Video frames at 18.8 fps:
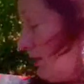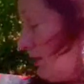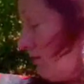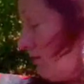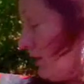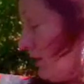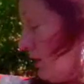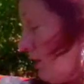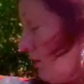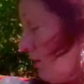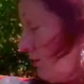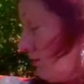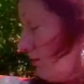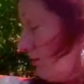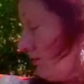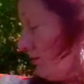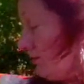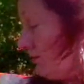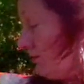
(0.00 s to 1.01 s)
be in the video?
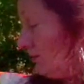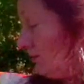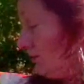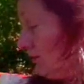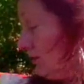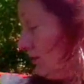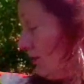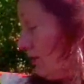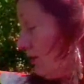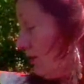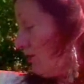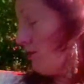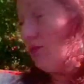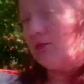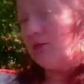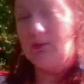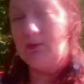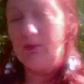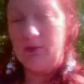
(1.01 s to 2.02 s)

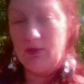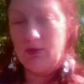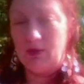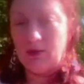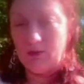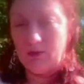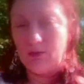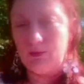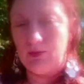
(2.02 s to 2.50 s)
No? Here,